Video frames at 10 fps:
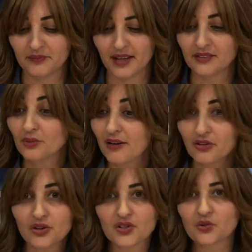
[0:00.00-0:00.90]
The Rav
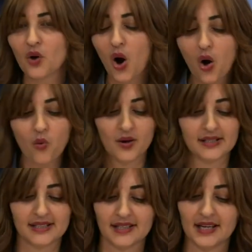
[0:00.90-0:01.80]
used to
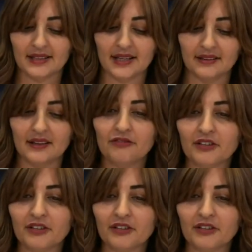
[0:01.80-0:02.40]
always say that if